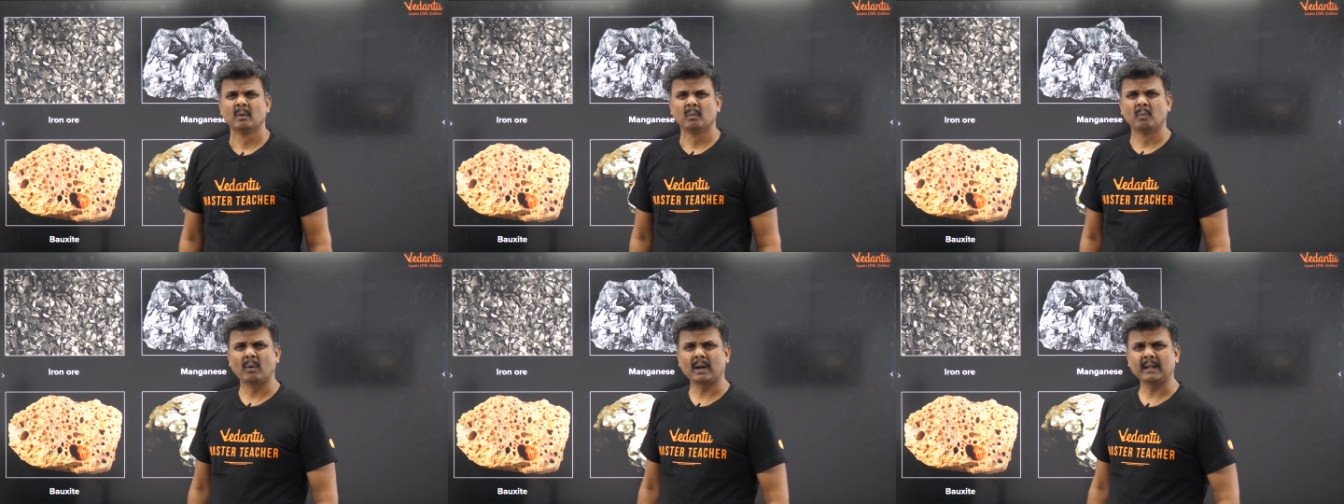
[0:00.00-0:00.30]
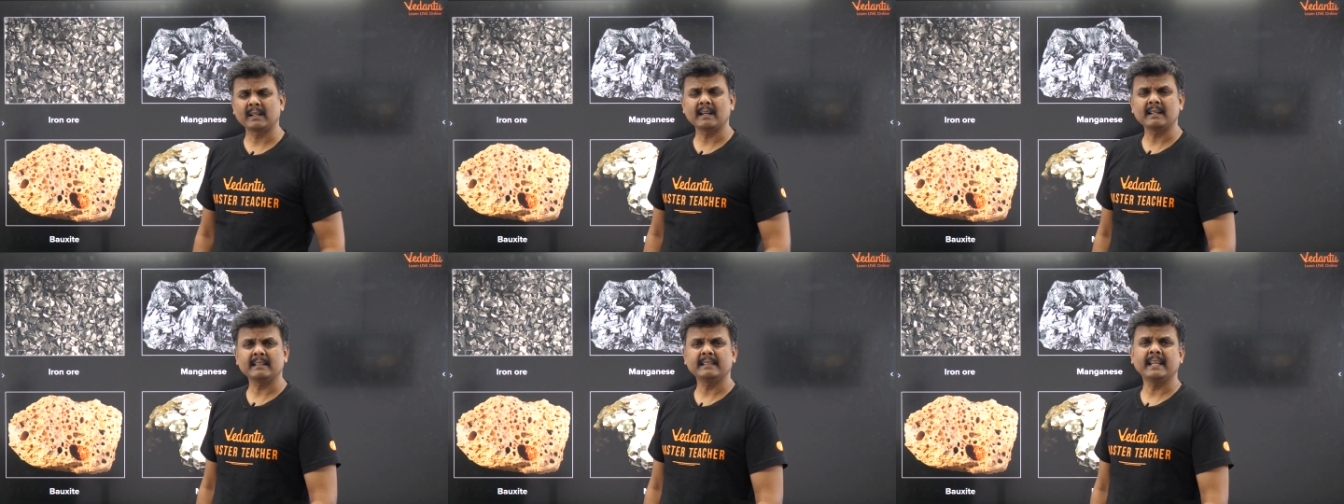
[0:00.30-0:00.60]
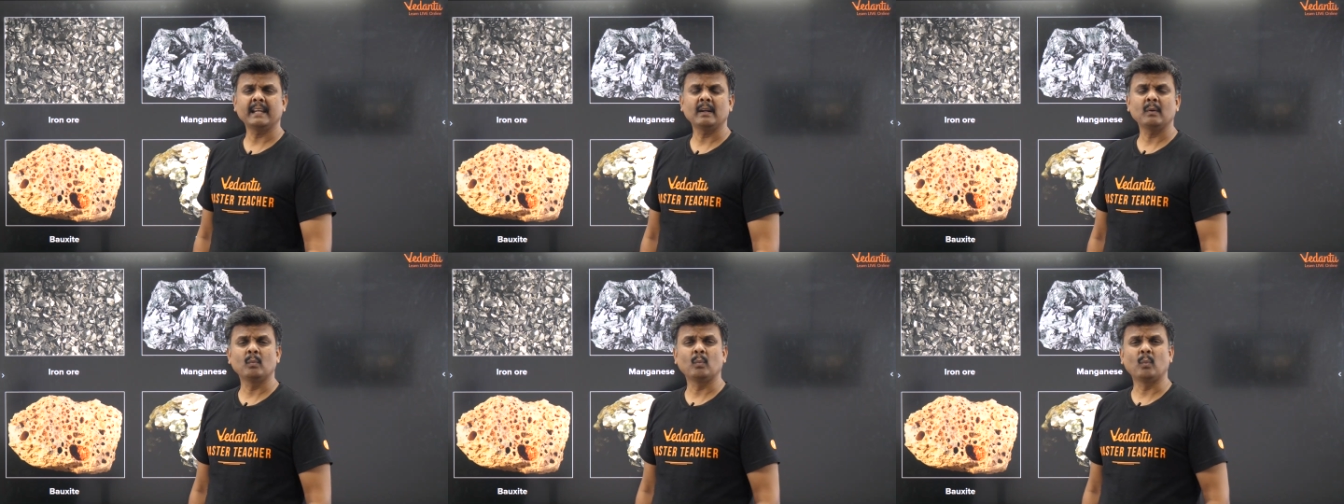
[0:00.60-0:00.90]
What are
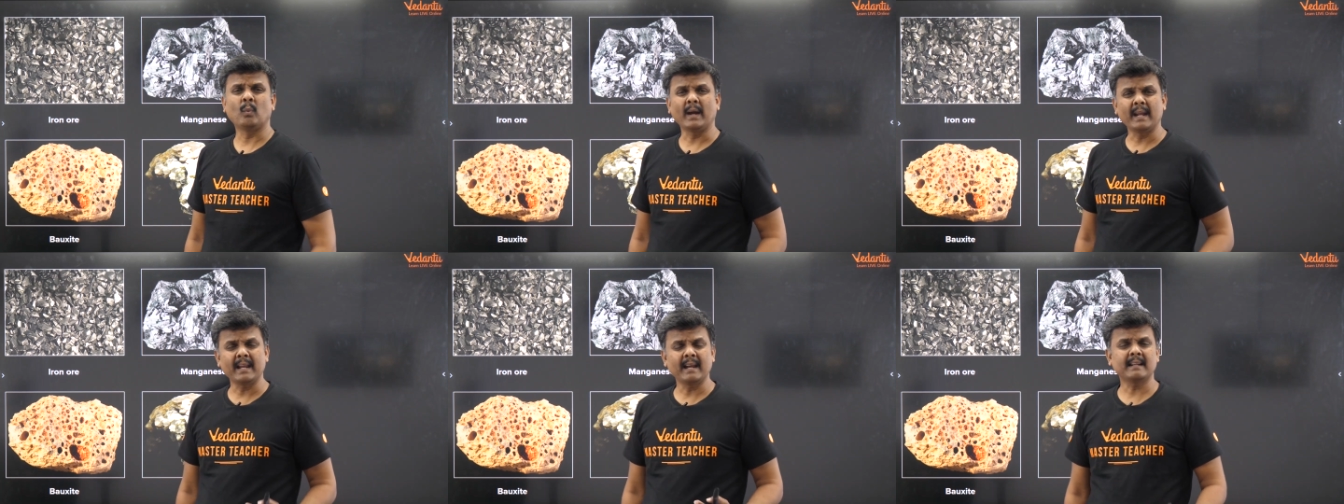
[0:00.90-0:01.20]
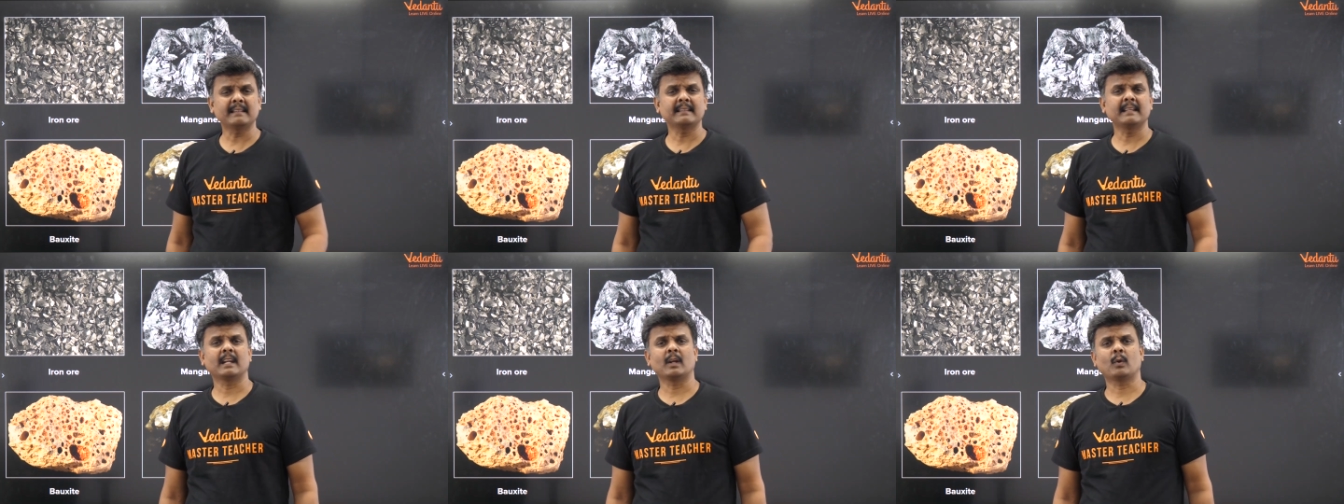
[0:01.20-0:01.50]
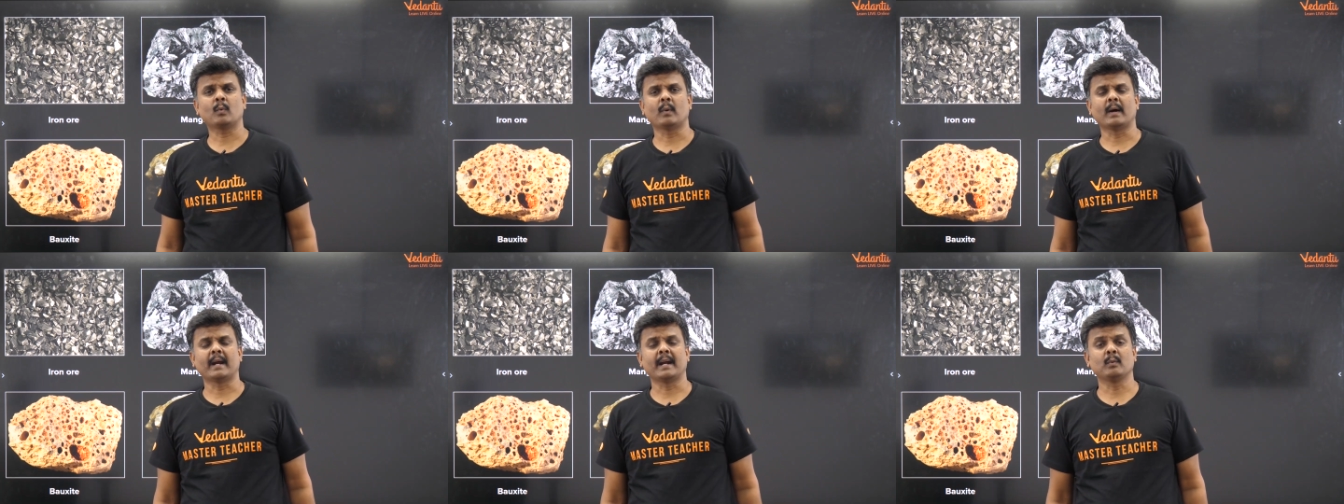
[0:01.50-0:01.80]
they? Why are they
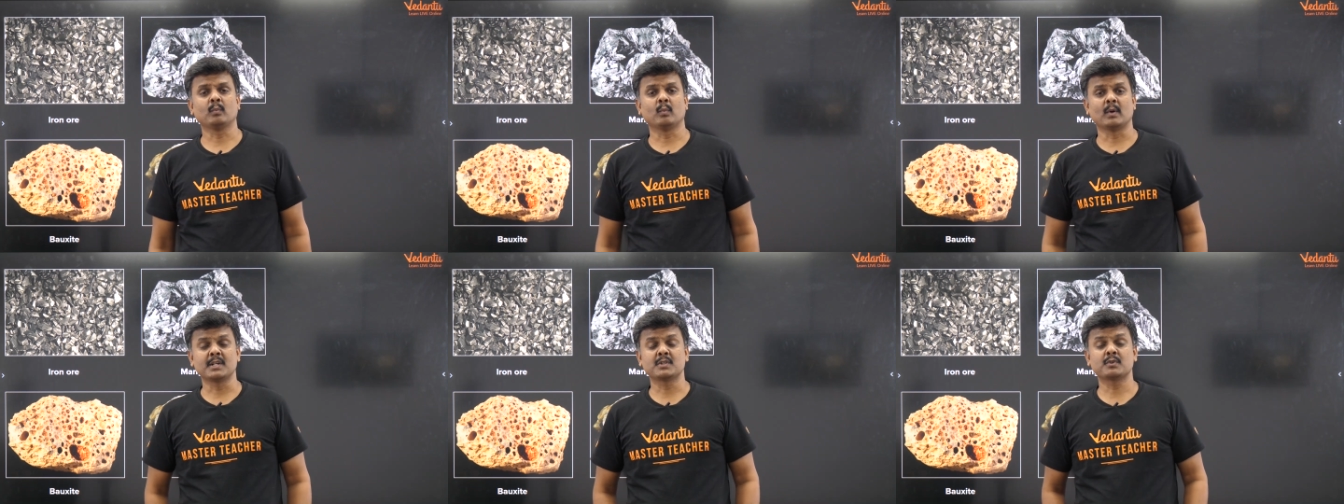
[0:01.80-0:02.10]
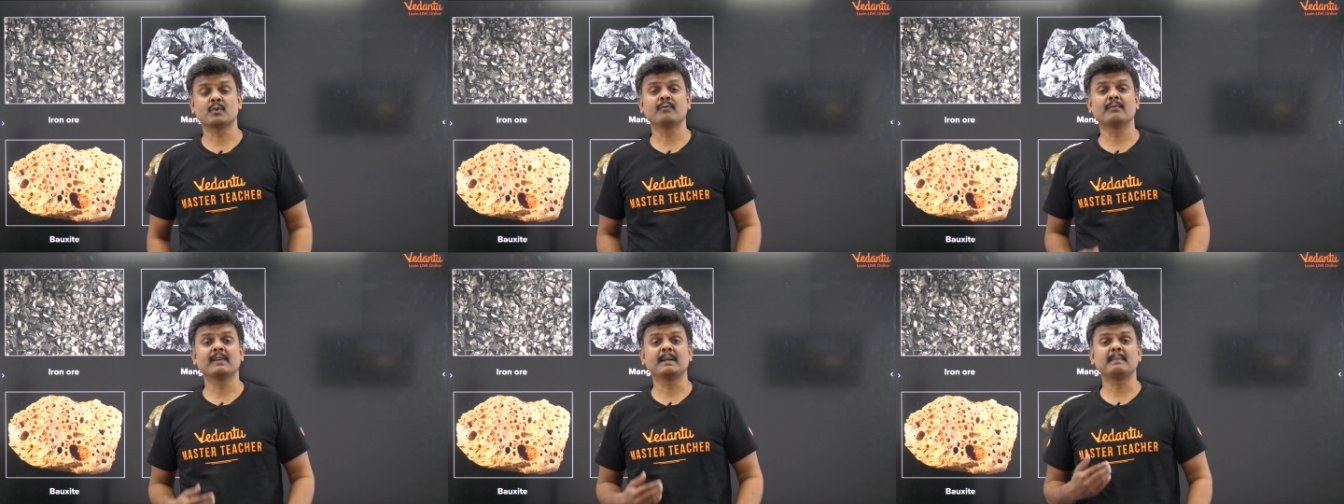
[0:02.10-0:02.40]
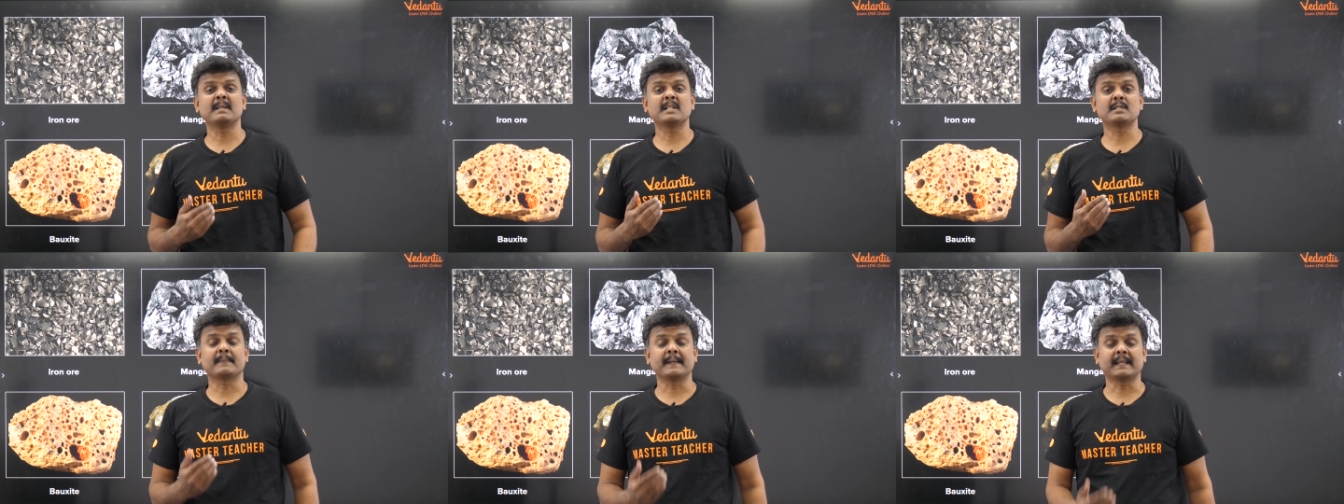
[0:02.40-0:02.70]
required? Why should we
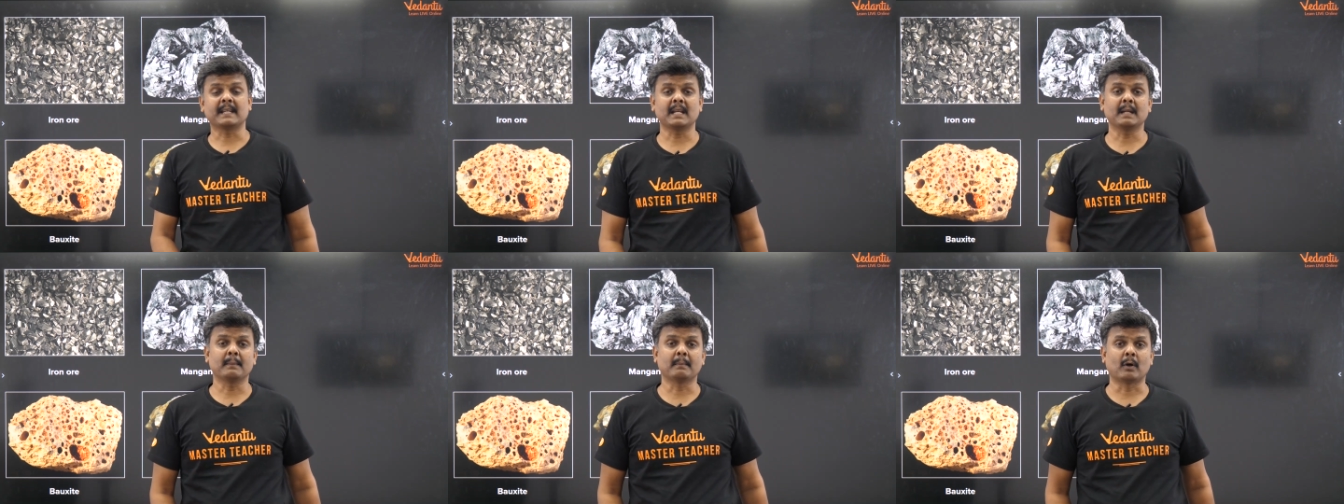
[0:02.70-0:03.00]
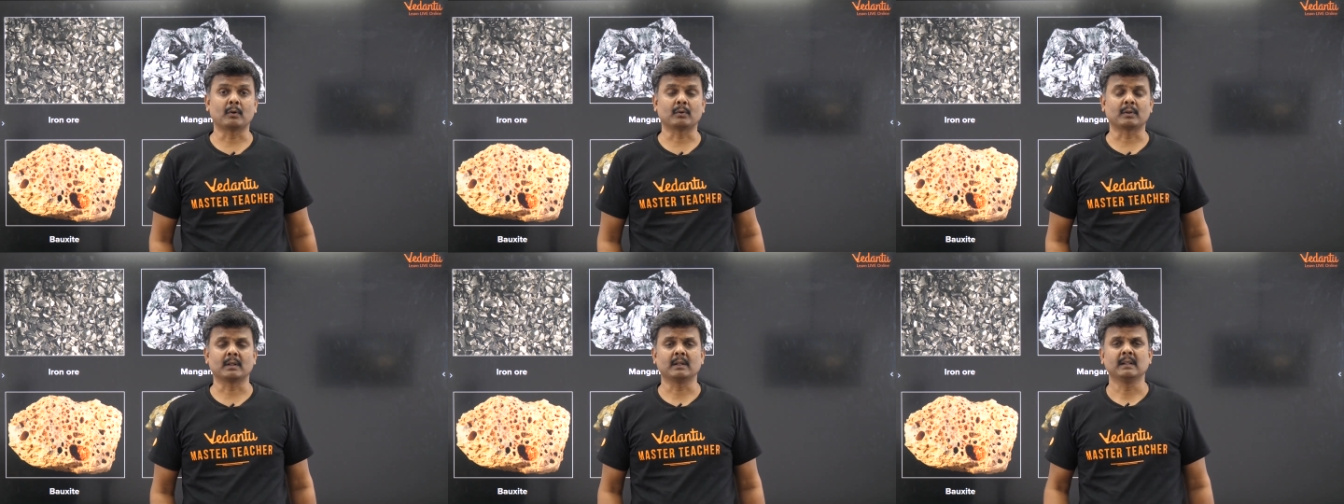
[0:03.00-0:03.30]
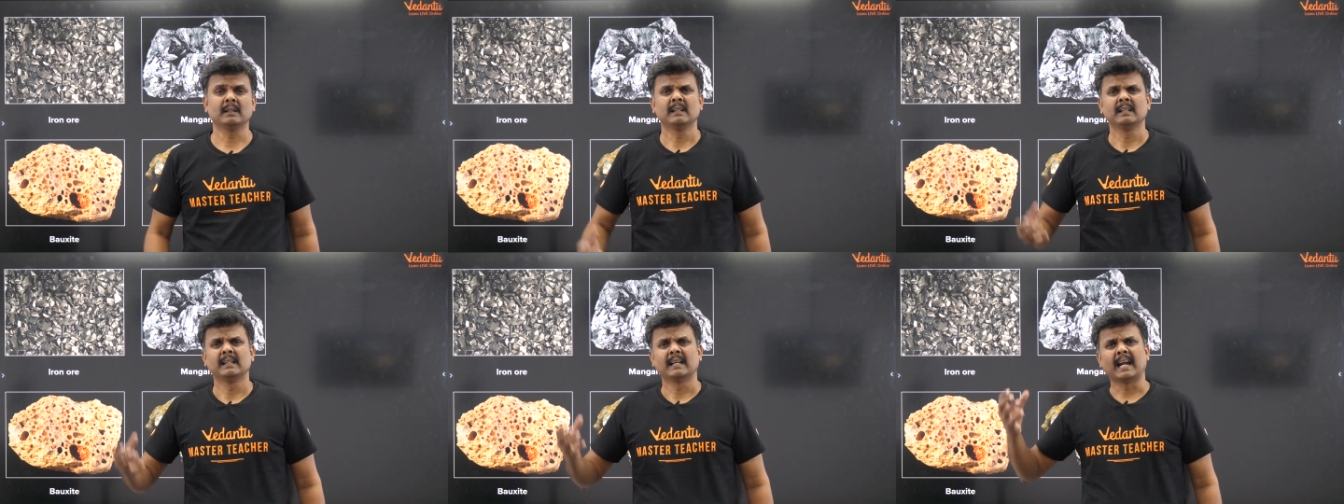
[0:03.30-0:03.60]
be speaking about it?